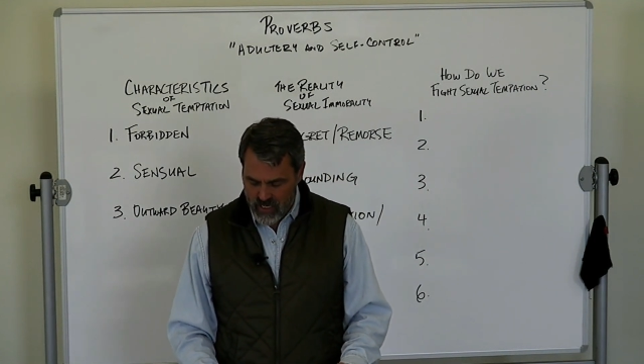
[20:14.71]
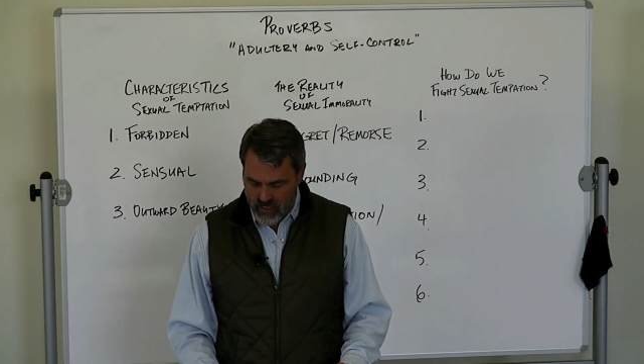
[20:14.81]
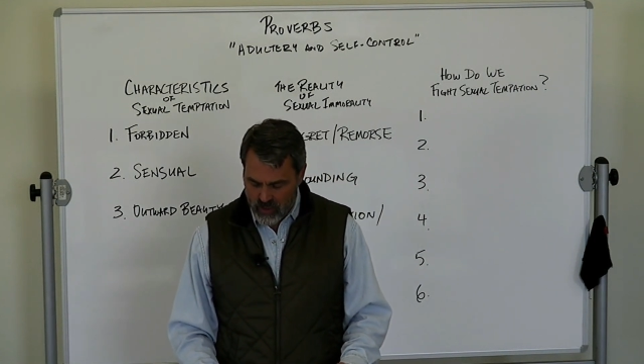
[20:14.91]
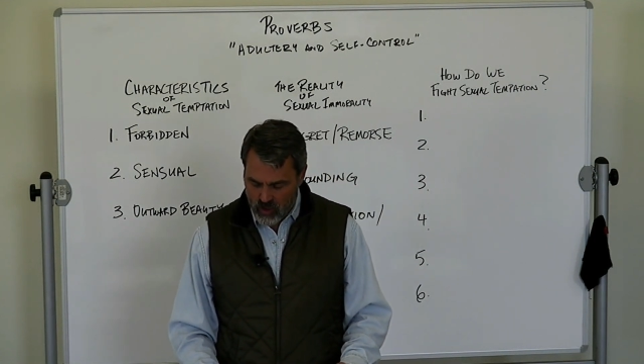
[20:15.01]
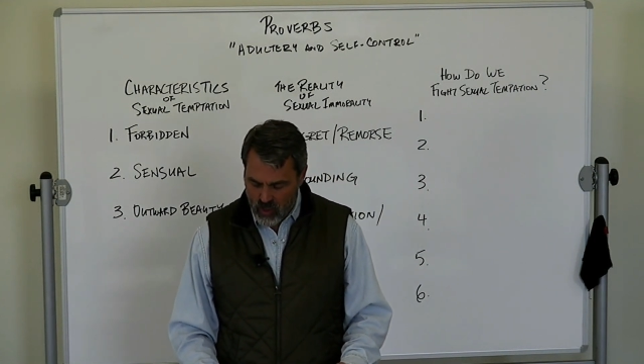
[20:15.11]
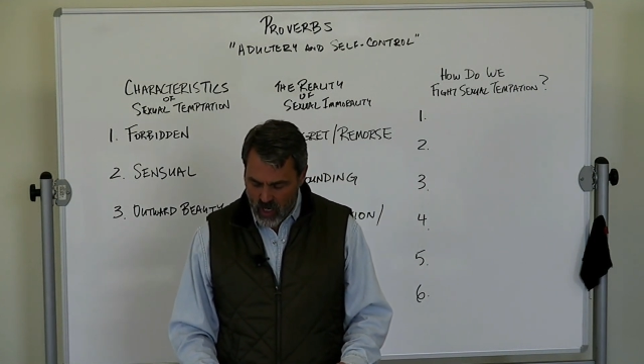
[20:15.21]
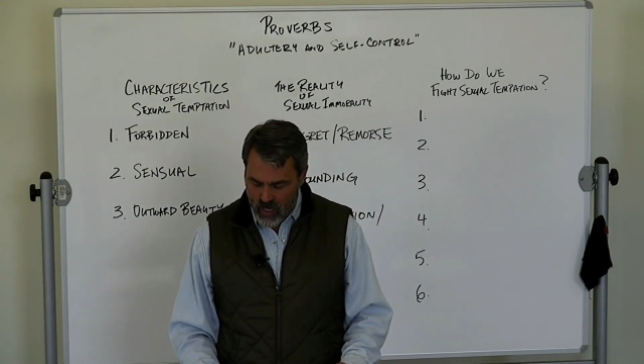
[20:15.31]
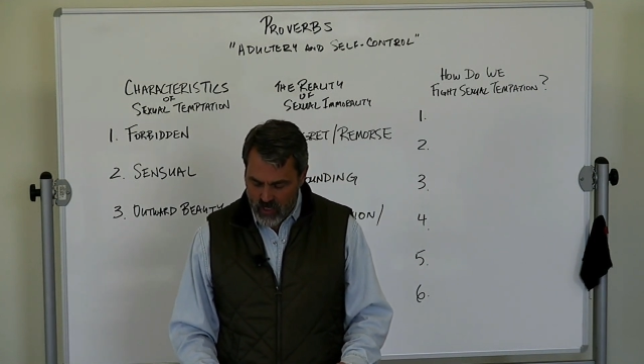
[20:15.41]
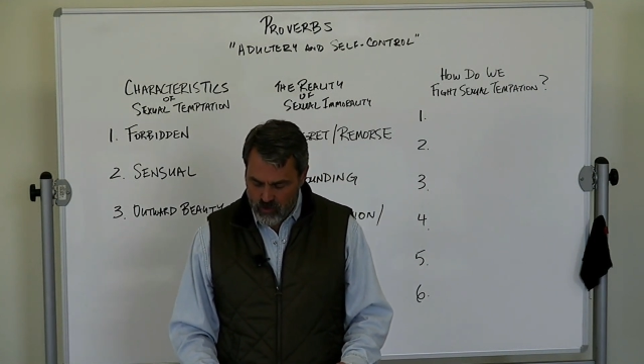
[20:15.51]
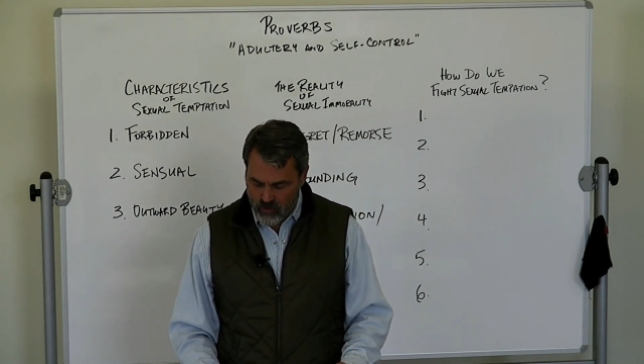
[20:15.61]

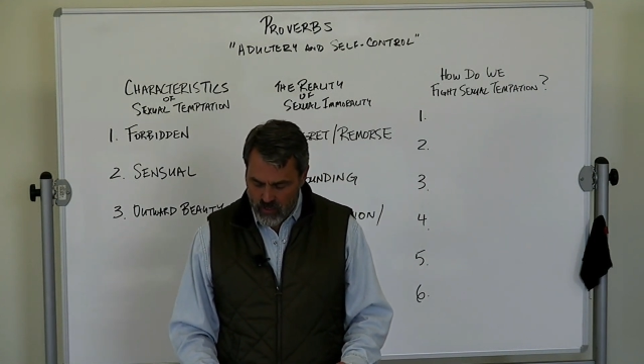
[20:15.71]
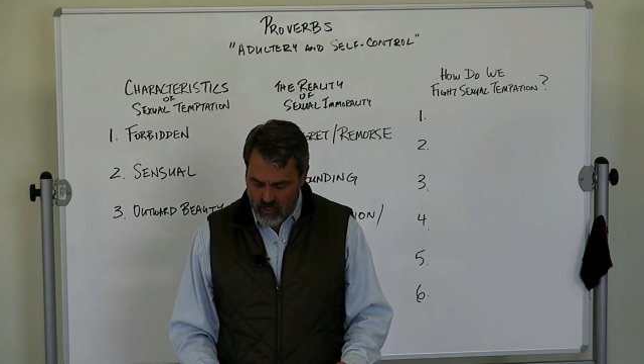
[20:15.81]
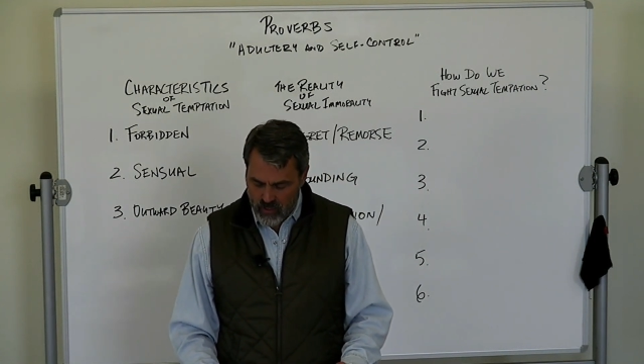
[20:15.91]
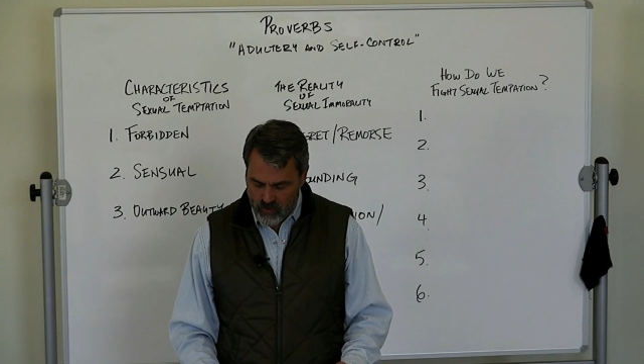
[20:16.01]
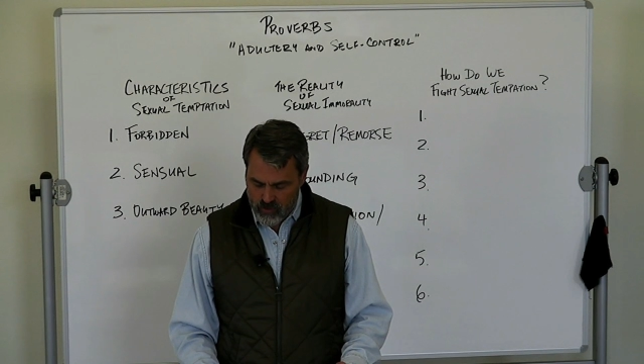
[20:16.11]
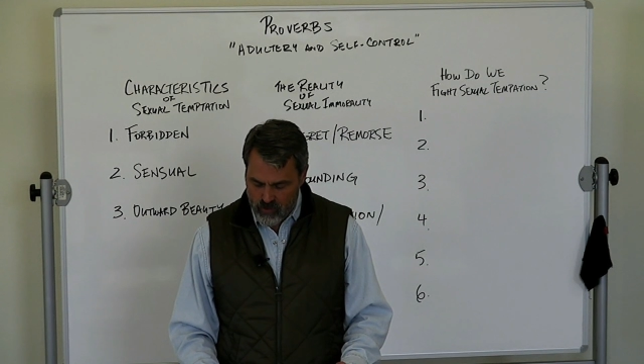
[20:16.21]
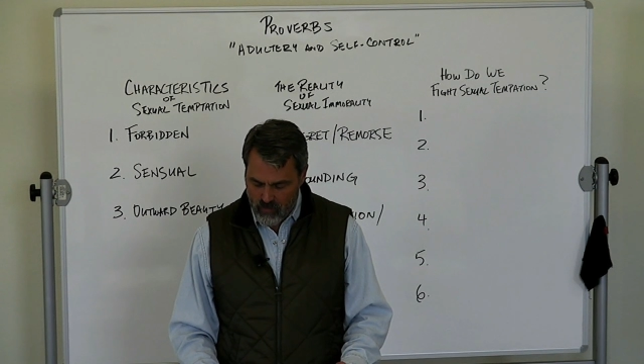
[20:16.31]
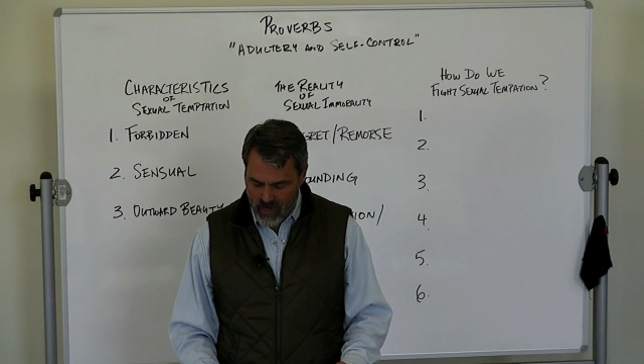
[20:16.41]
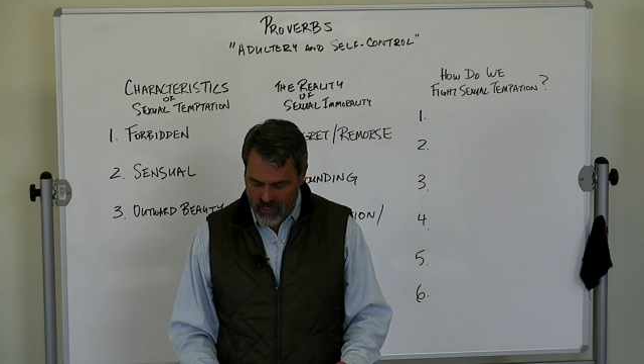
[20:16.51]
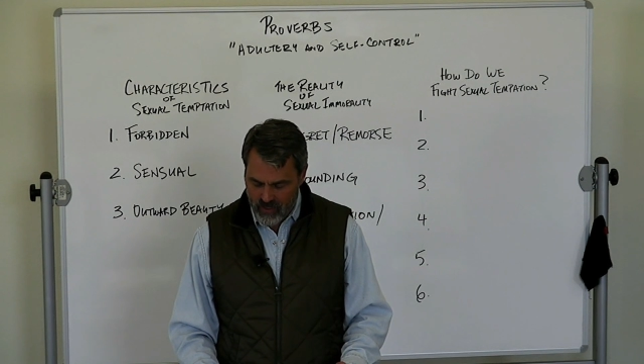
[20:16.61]
Incline your ear to
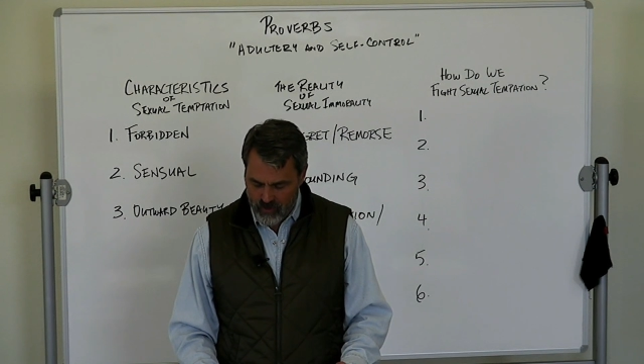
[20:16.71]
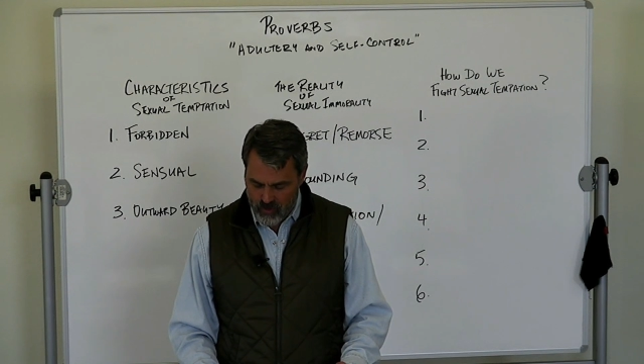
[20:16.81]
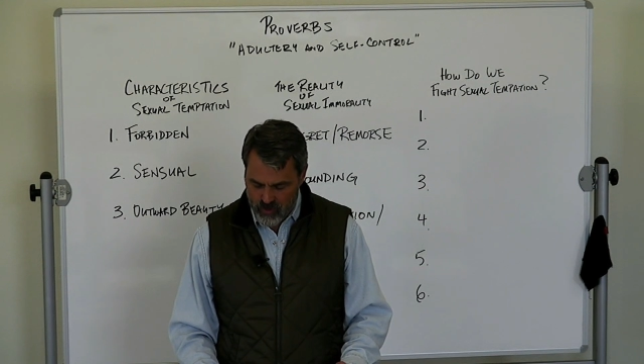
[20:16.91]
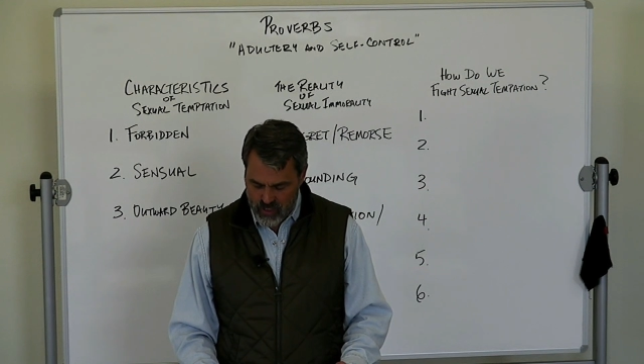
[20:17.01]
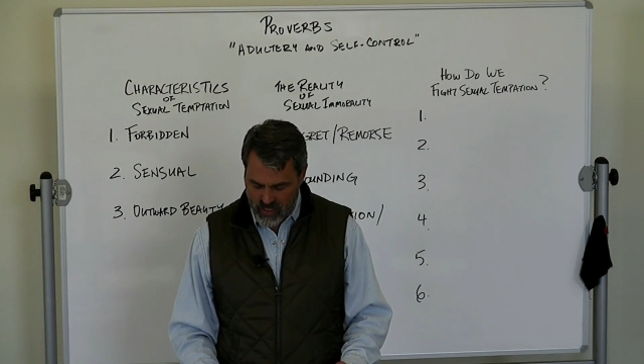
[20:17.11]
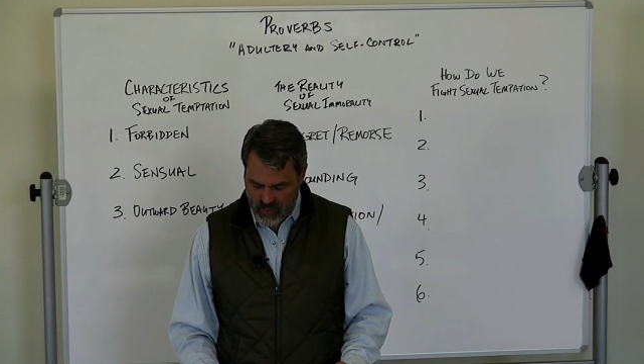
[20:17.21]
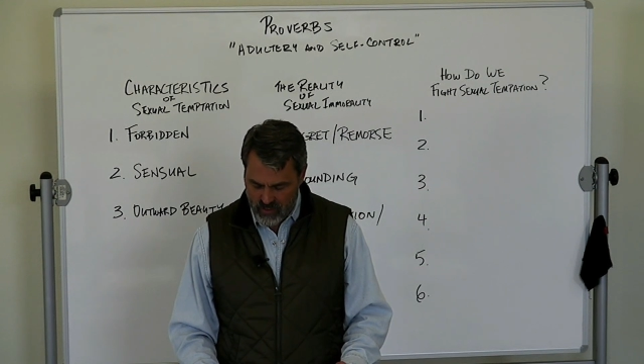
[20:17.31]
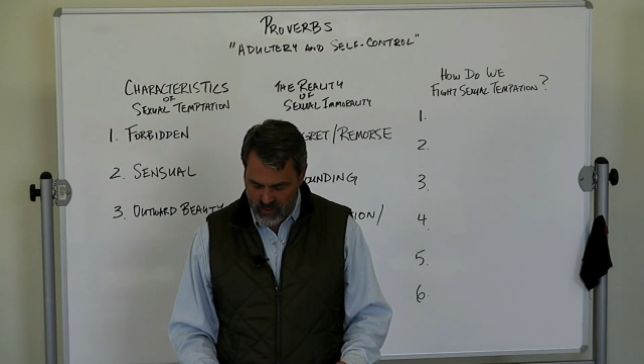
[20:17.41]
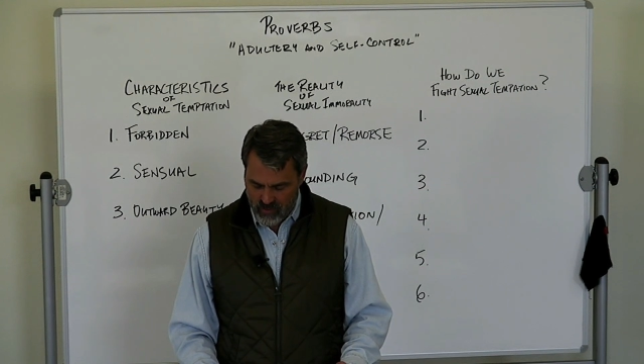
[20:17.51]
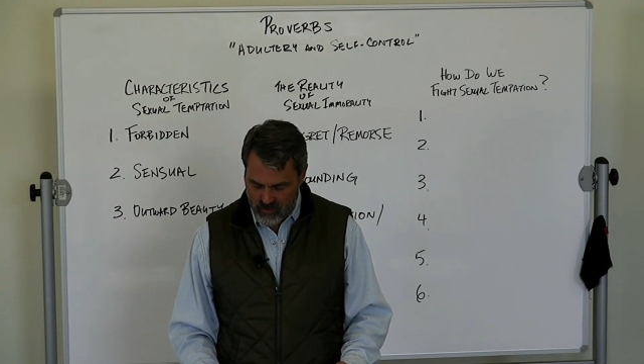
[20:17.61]
my
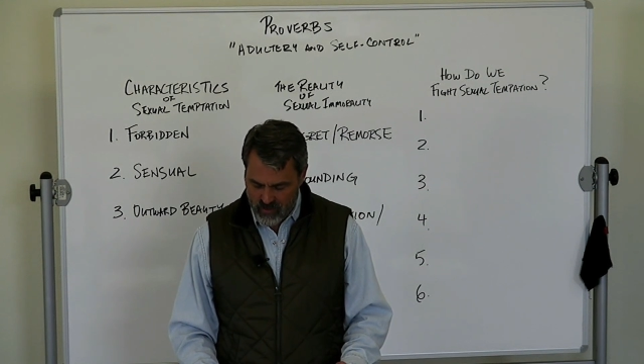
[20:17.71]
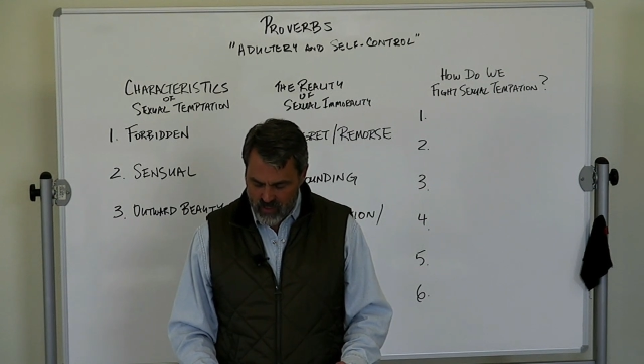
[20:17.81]
understanding,